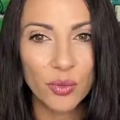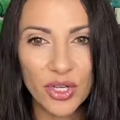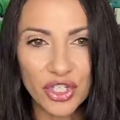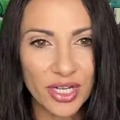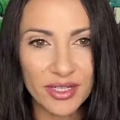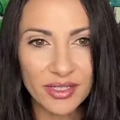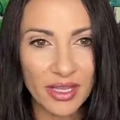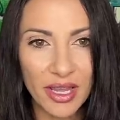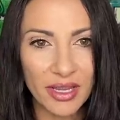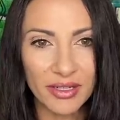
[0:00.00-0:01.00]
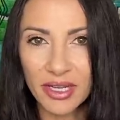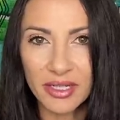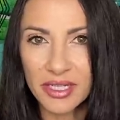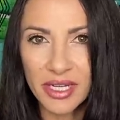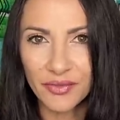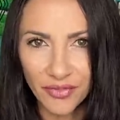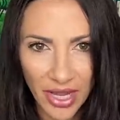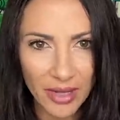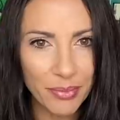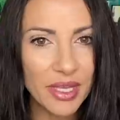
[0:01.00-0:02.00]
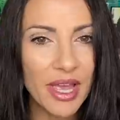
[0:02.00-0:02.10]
which is a nicotine vape.